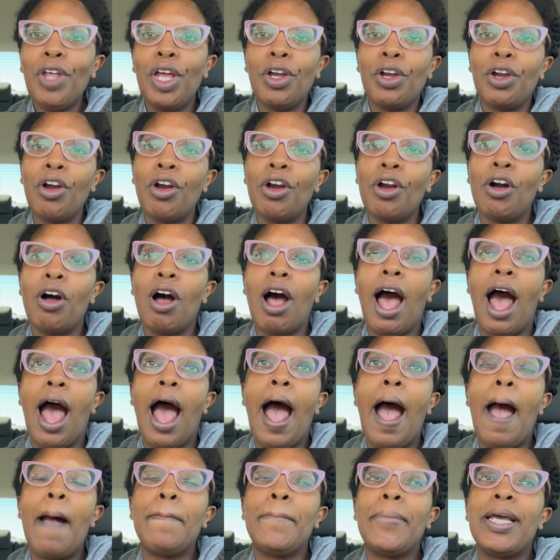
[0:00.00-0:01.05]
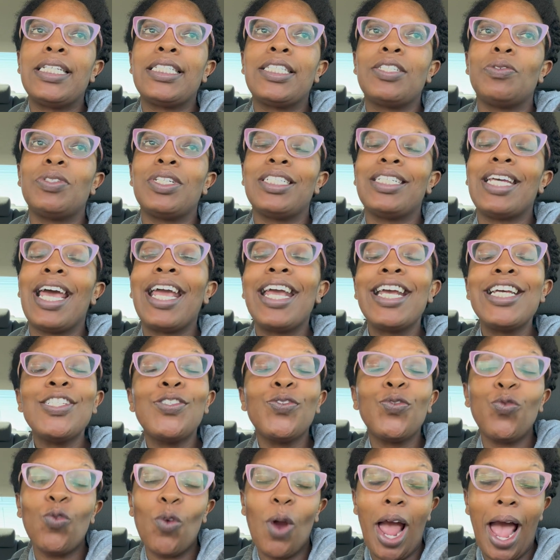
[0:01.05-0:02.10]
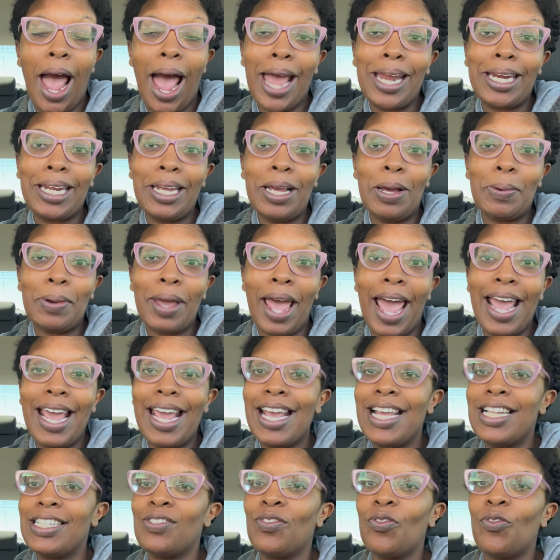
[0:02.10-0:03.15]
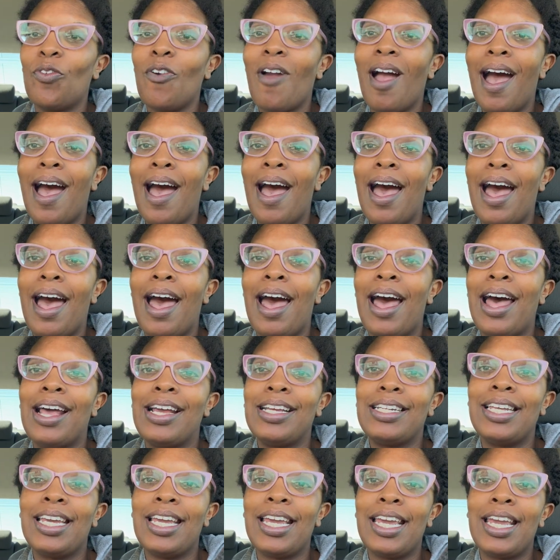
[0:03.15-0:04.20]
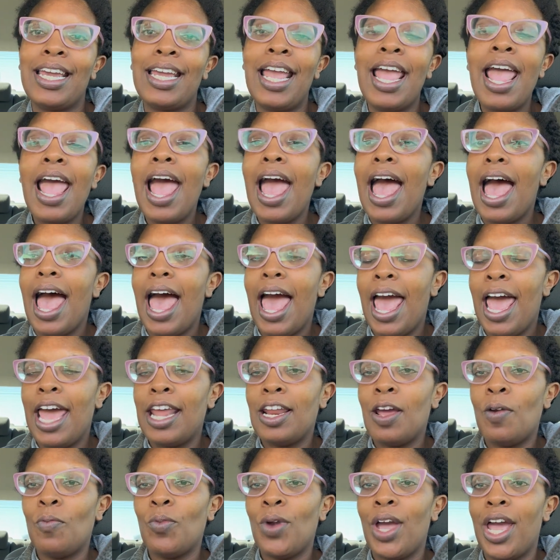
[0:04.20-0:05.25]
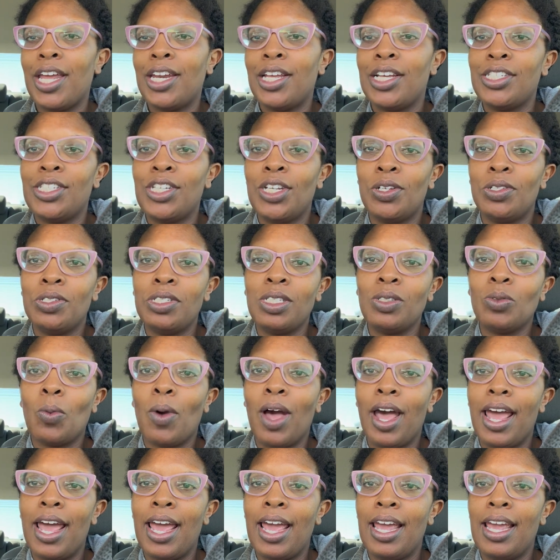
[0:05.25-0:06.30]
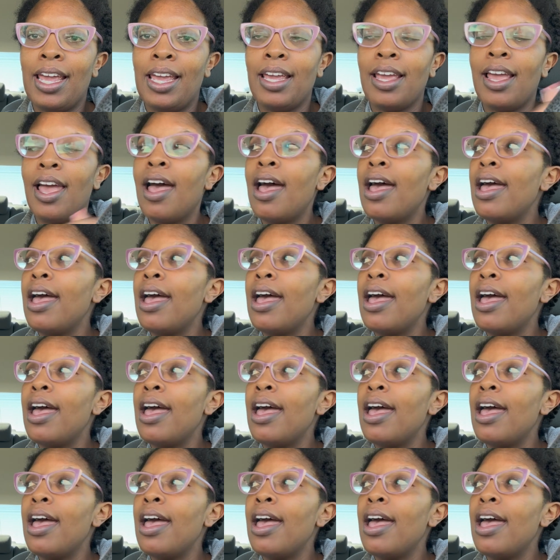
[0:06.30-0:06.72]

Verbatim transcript: girl, a hot mess. So today is Friday, okay? It's Friday and I'm ready to swing.